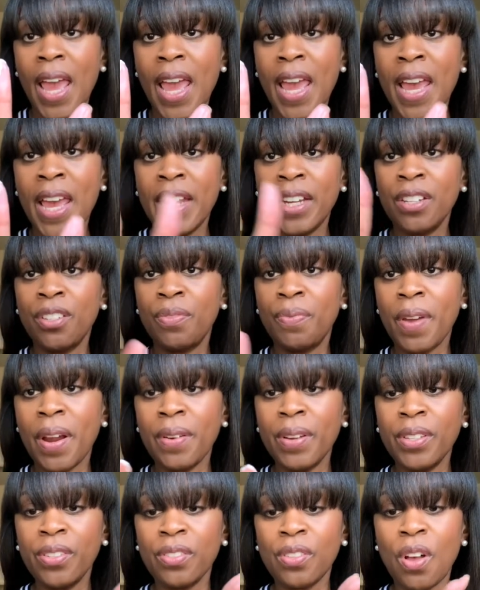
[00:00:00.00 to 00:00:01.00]
And it's
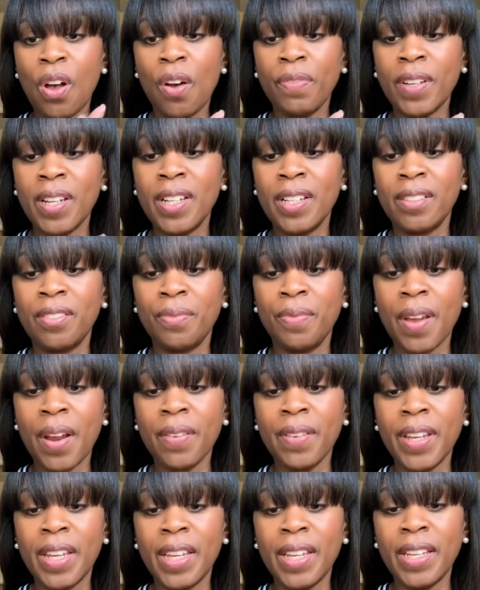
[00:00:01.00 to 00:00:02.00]
very soft and it's
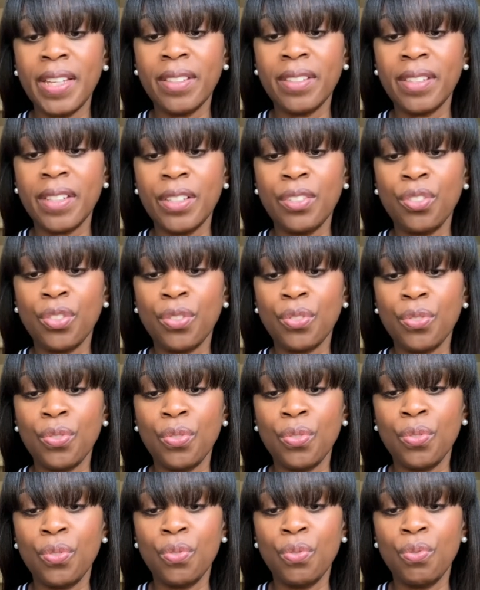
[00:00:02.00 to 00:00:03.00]
very easy
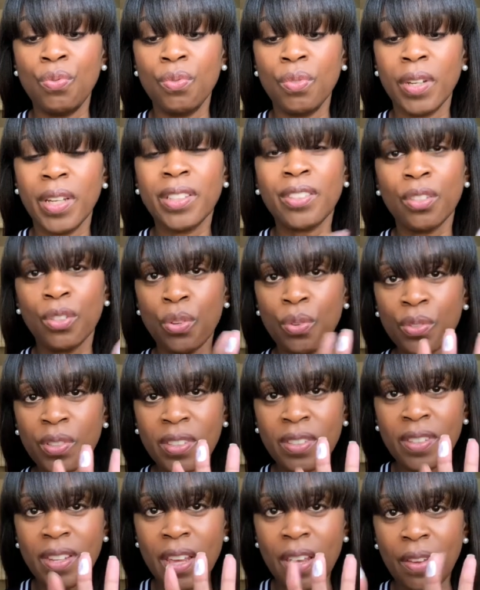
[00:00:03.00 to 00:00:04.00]
to, it's a little
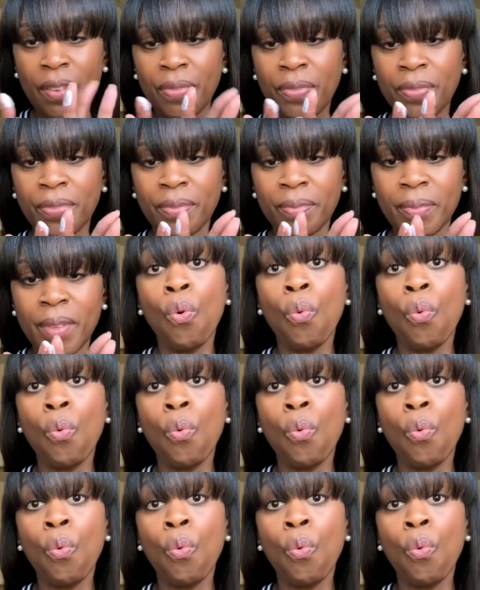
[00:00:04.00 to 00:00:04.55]
stiff.